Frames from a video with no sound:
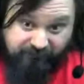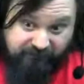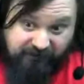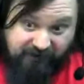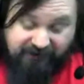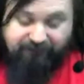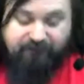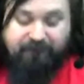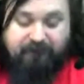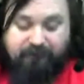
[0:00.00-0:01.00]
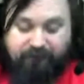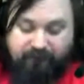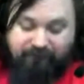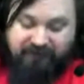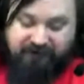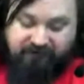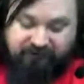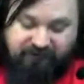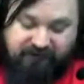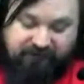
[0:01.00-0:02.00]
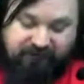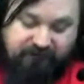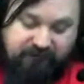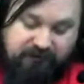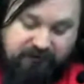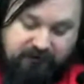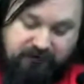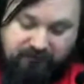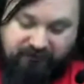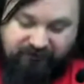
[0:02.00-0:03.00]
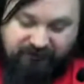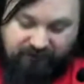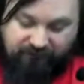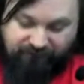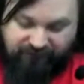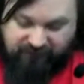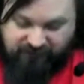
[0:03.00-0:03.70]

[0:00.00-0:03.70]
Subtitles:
looked at any reviews or videos of this myself,